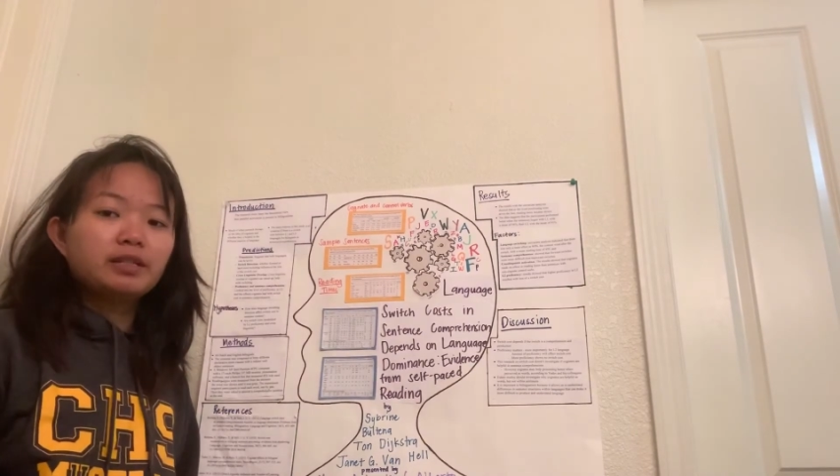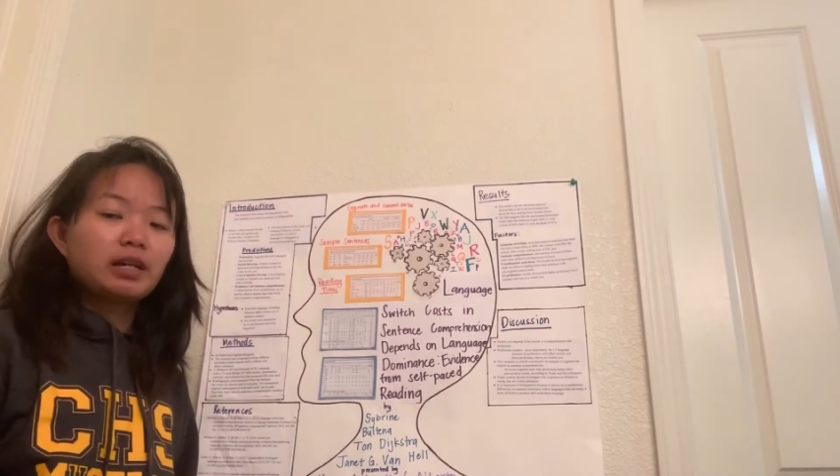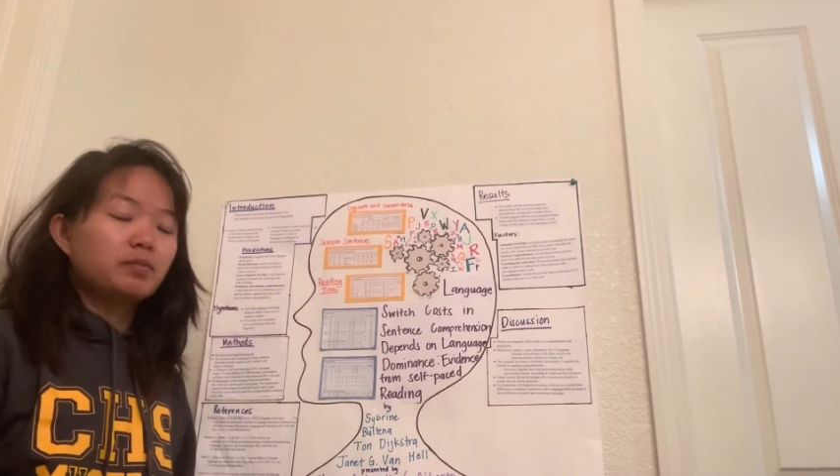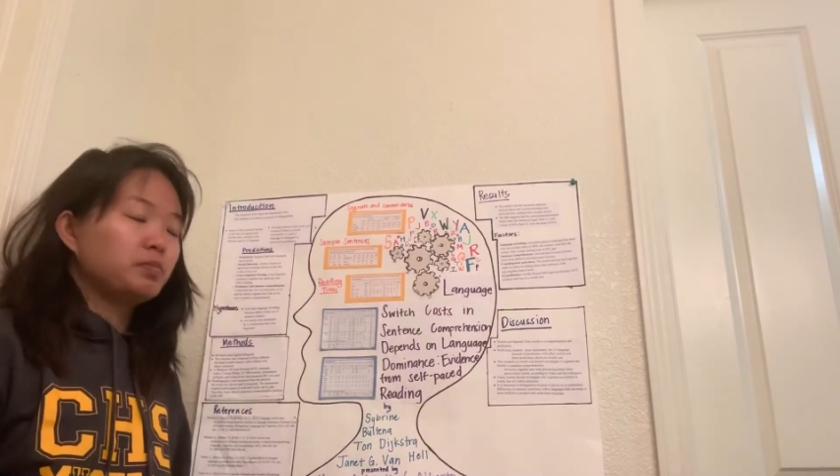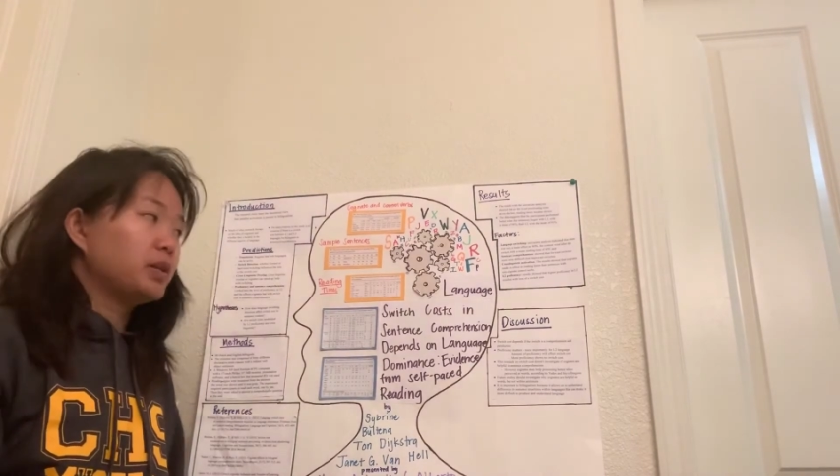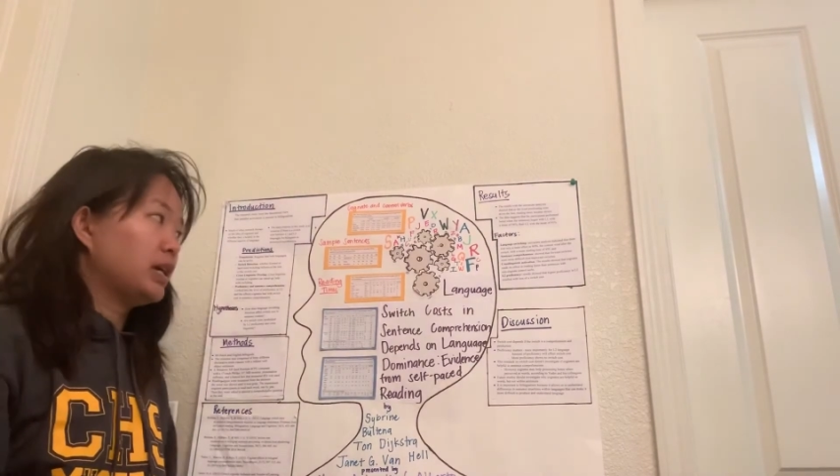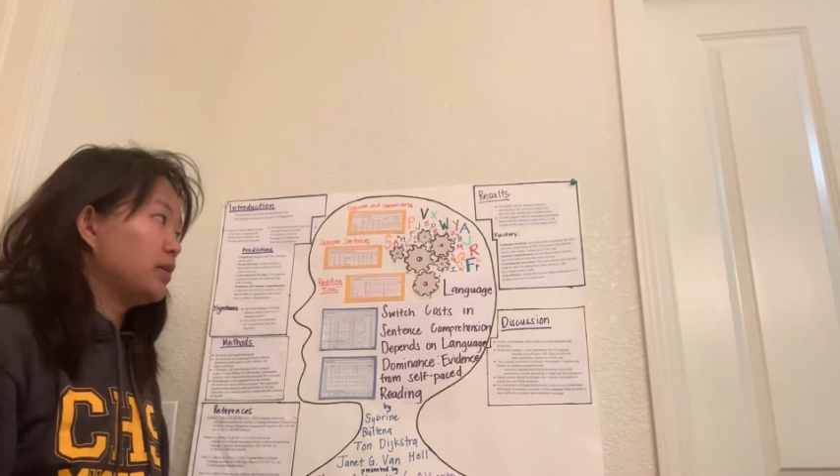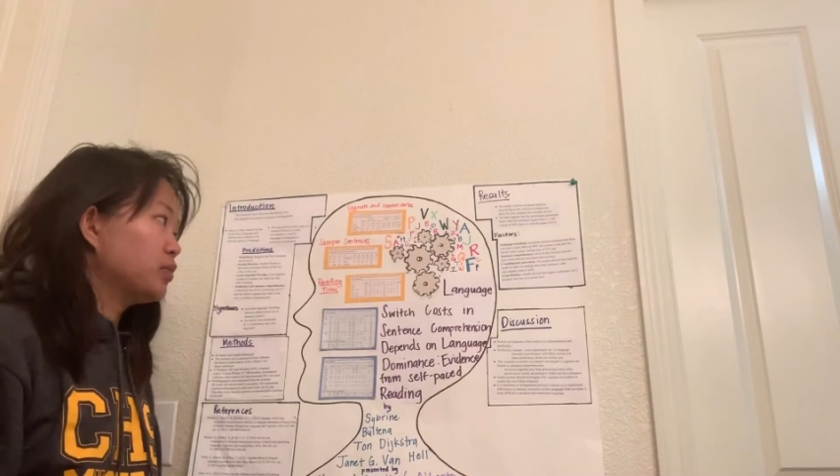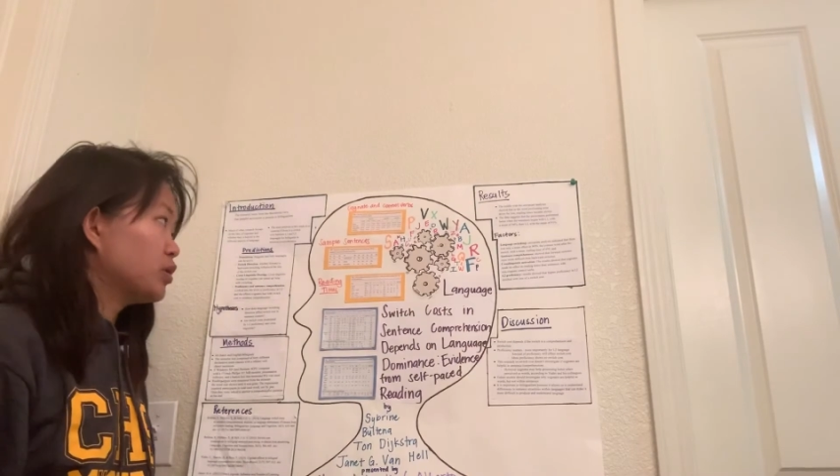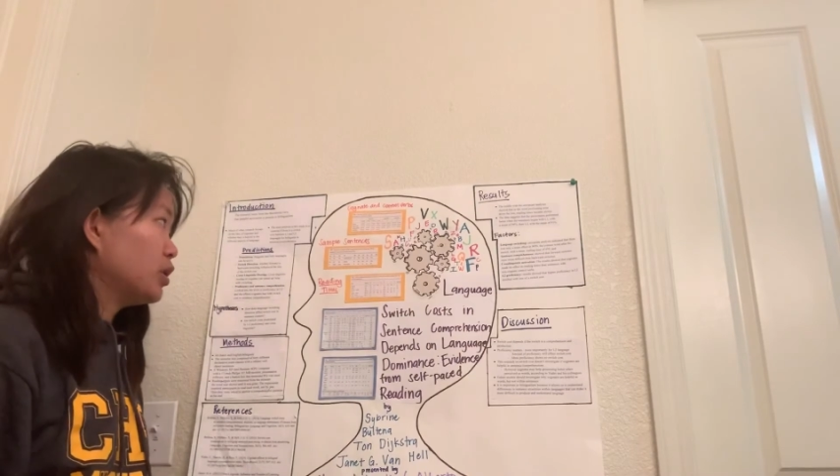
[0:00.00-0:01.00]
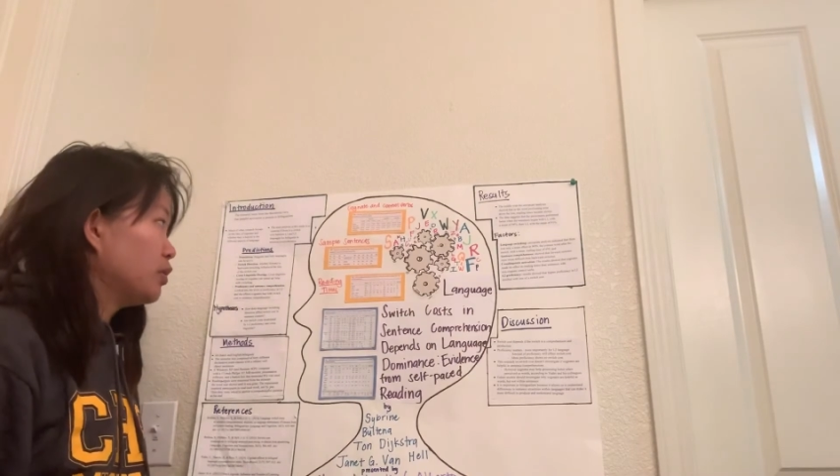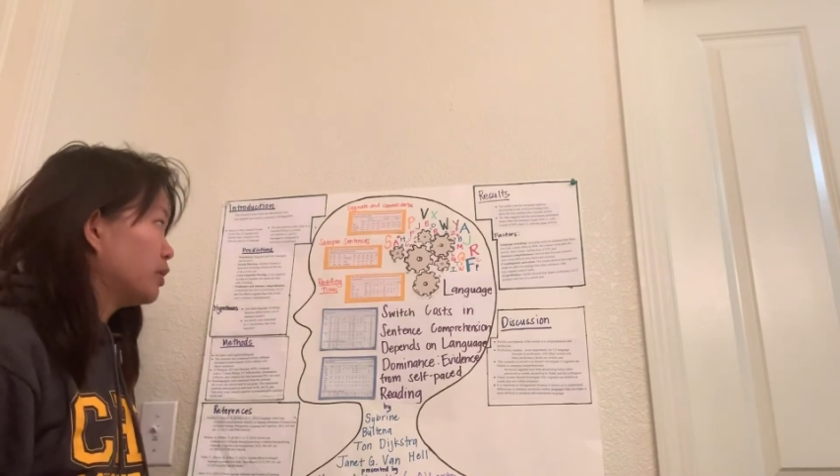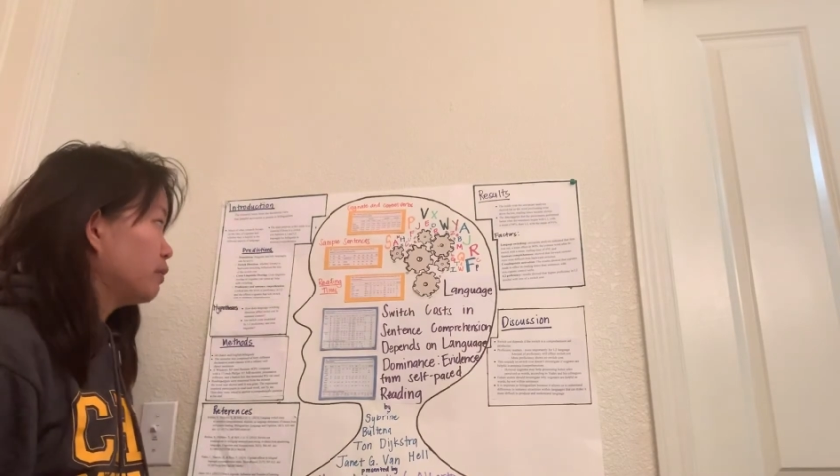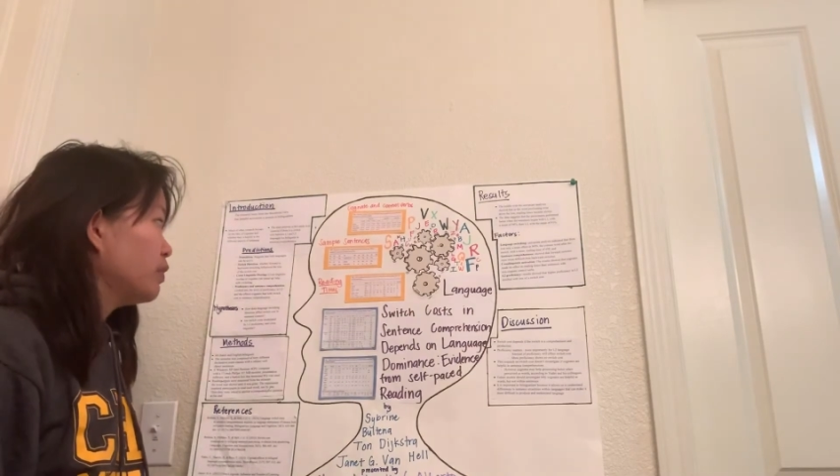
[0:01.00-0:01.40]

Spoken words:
times became slower.